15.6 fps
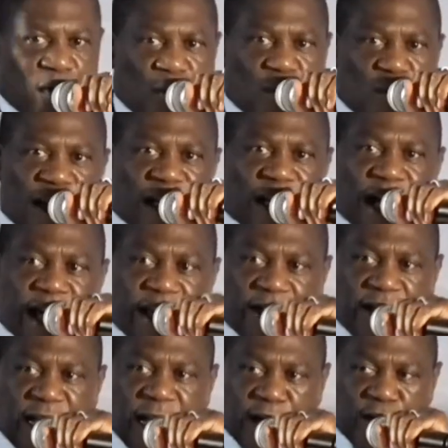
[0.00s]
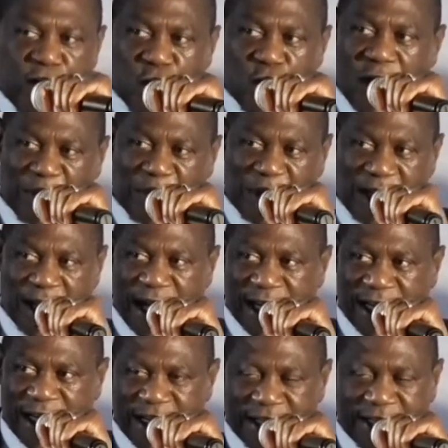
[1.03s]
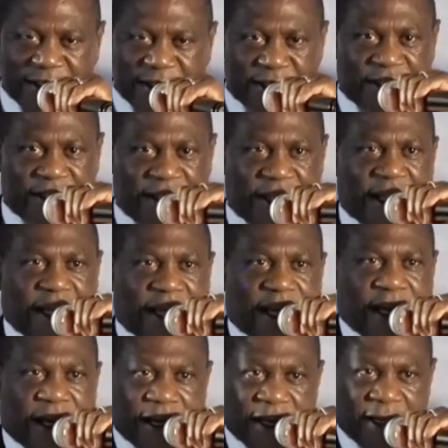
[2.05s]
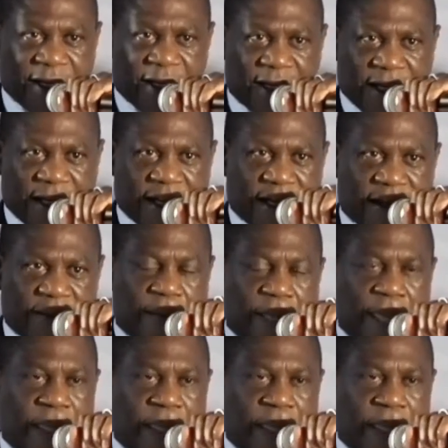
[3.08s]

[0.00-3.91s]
Well, I grew up in Alex, and in